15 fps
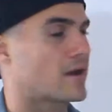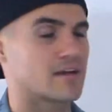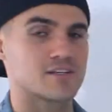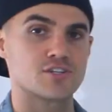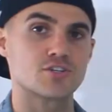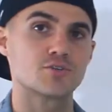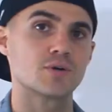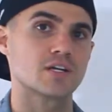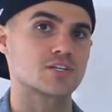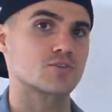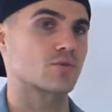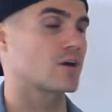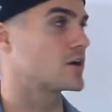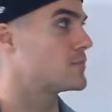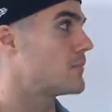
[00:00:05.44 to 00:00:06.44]
minus 2x
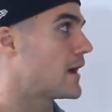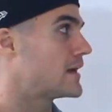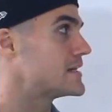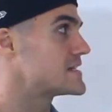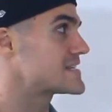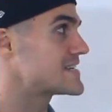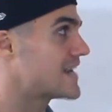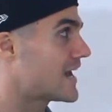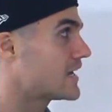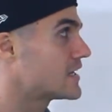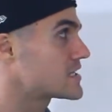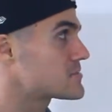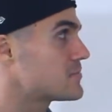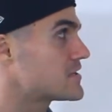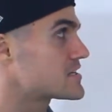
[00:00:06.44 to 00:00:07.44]
squared minus
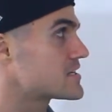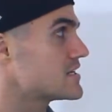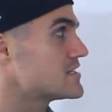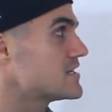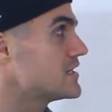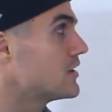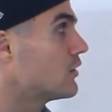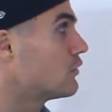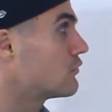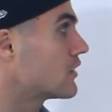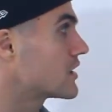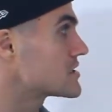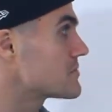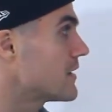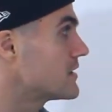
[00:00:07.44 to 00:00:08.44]
9x plus 18 all
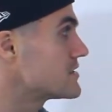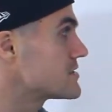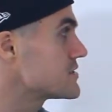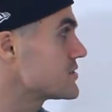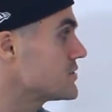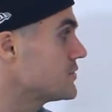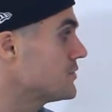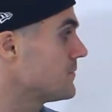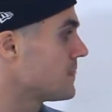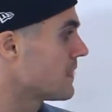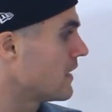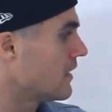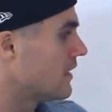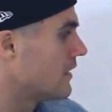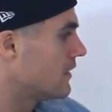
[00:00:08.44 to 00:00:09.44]
over x minus 2.
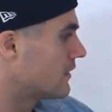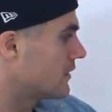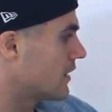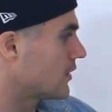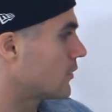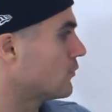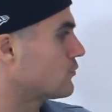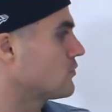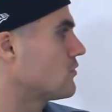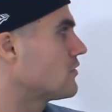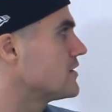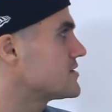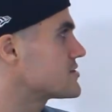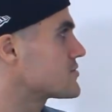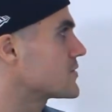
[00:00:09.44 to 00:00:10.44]
Got to go through
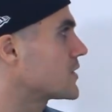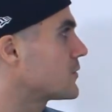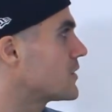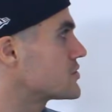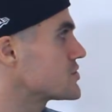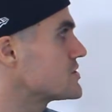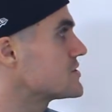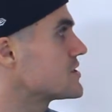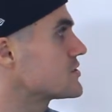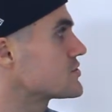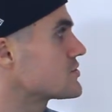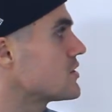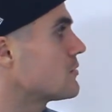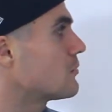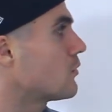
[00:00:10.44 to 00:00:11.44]
these three questions here.
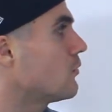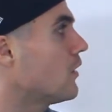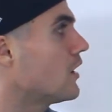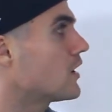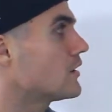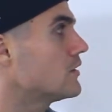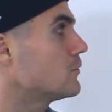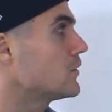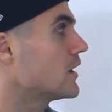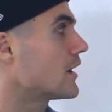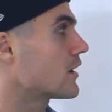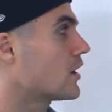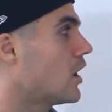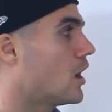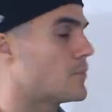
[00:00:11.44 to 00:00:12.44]
So number one, we got
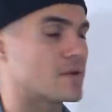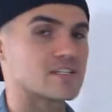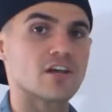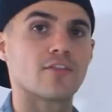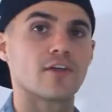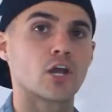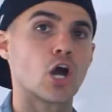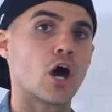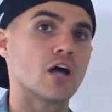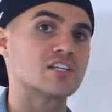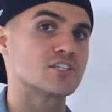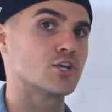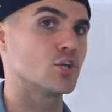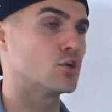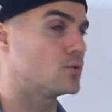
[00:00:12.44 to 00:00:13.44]
to comment on the
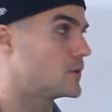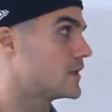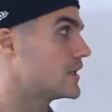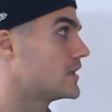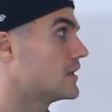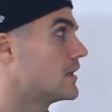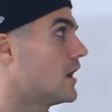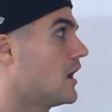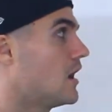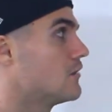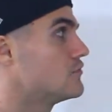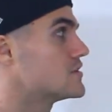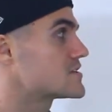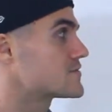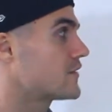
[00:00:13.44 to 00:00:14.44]
continuity
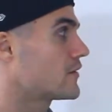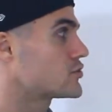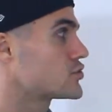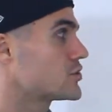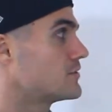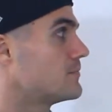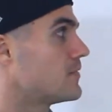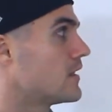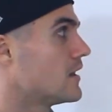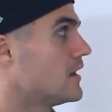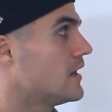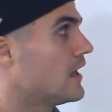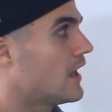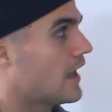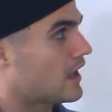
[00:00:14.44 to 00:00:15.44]
of this function.
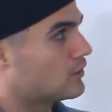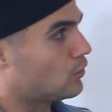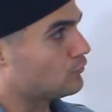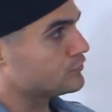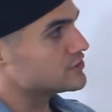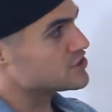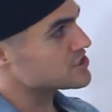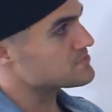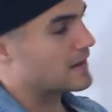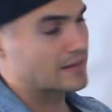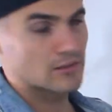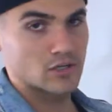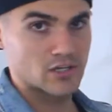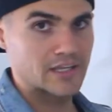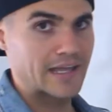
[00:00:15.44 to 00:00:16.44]
And hopefully just by
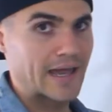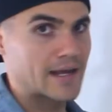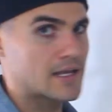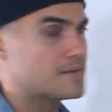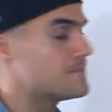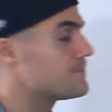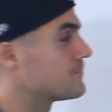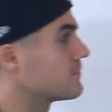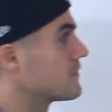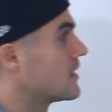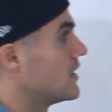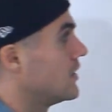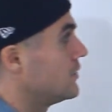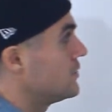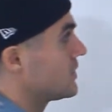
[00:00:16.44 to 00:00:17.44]
looking at it,
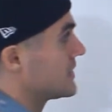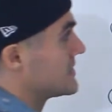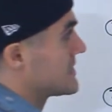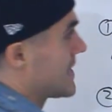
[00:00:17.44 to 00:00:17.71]
you can